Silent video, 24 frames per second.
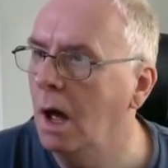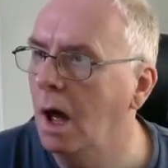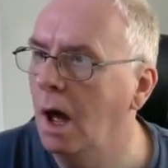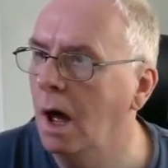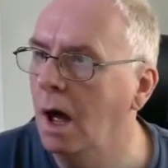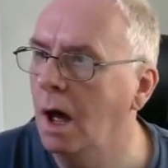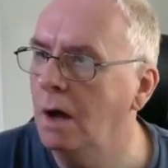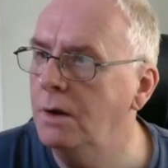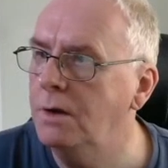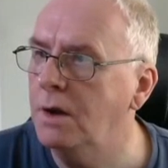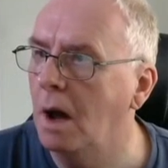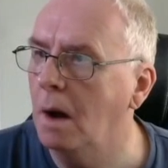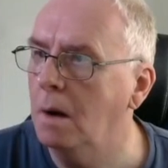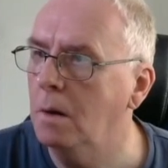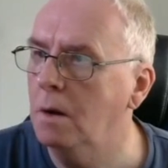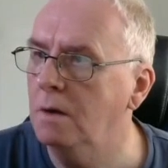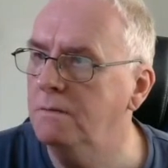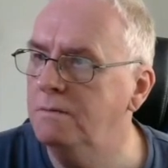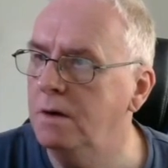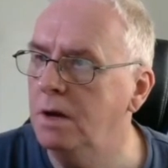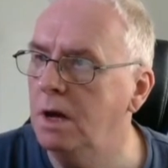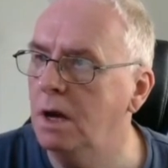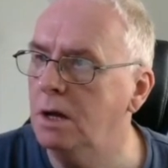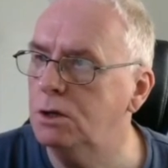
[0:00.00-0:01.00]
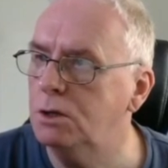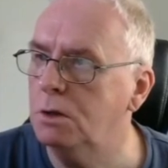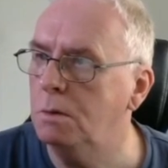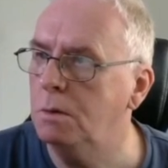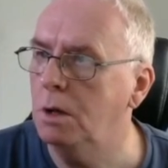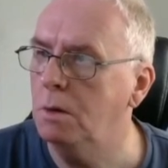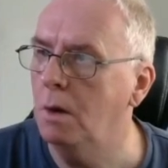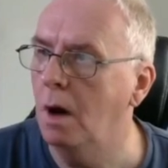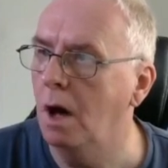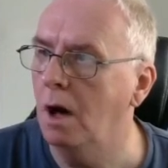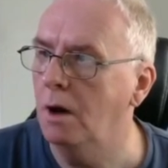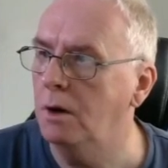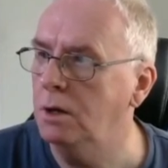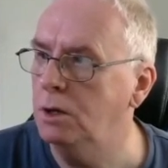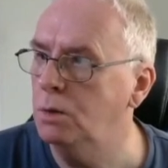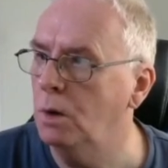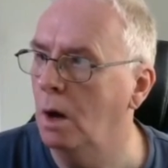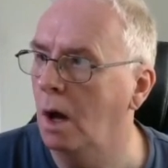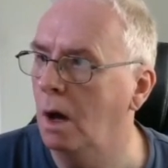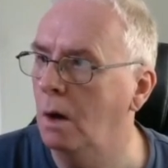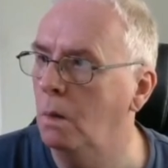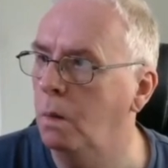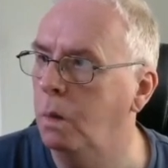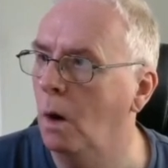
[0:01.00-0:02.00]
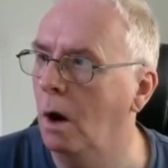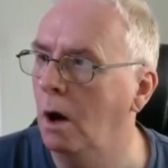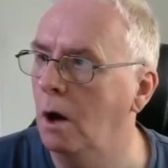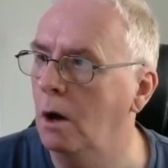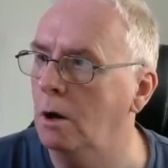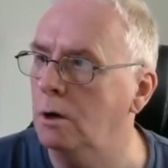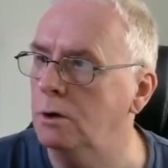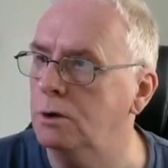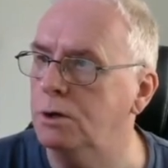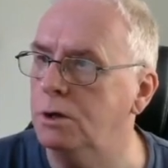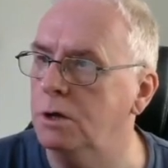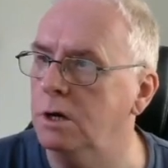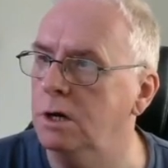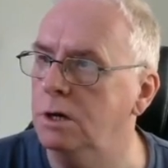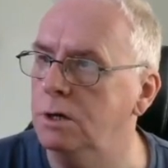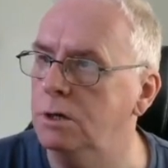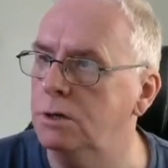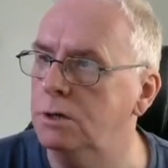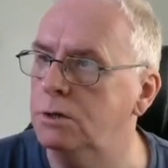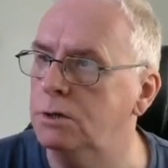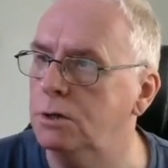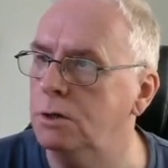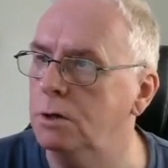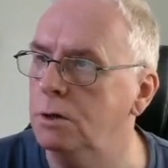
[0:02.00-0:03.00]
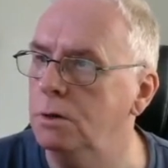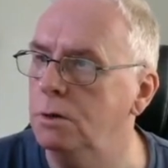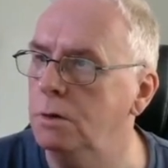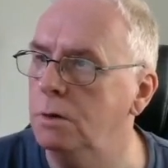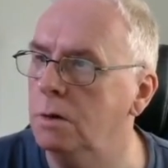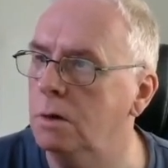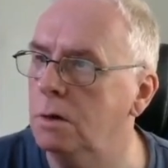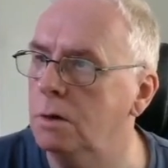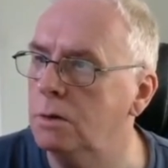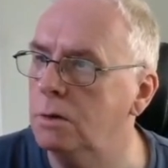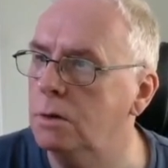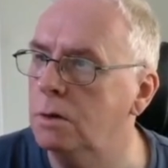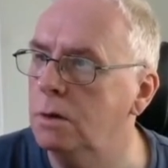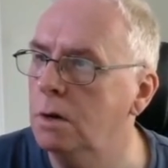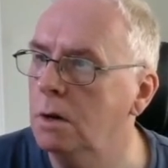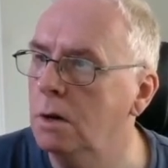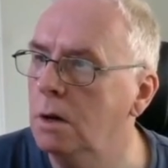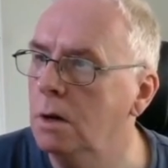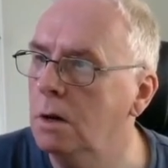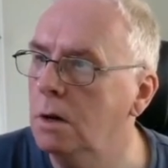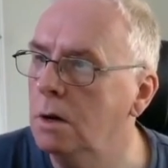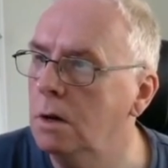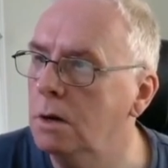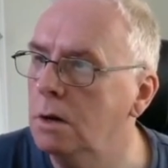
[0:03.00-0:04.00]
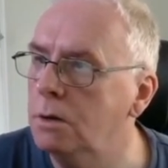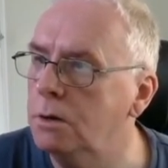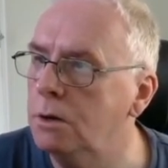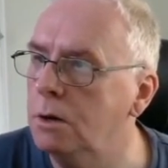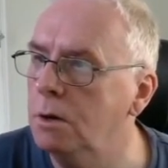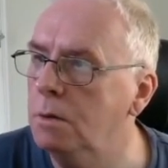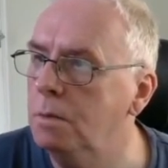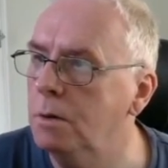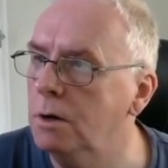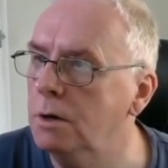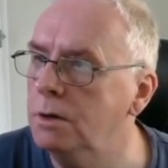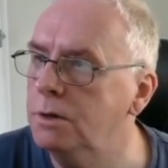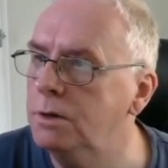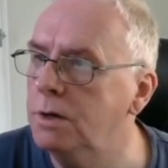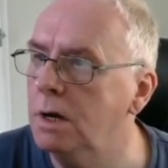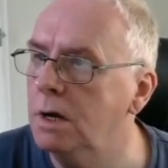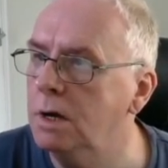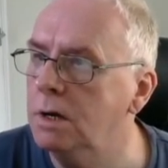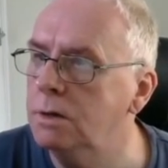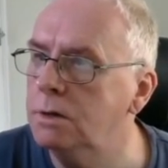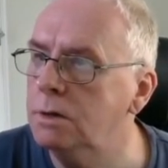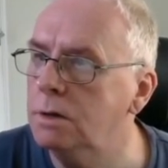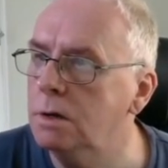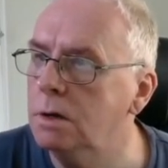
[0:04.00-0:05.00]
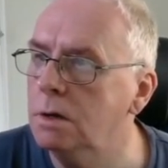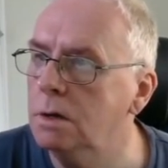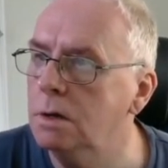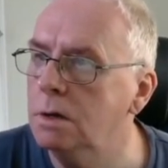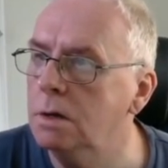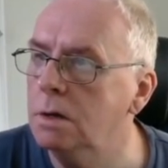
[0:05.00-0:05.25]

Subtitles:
And our VSWR is at worst is to 2.8.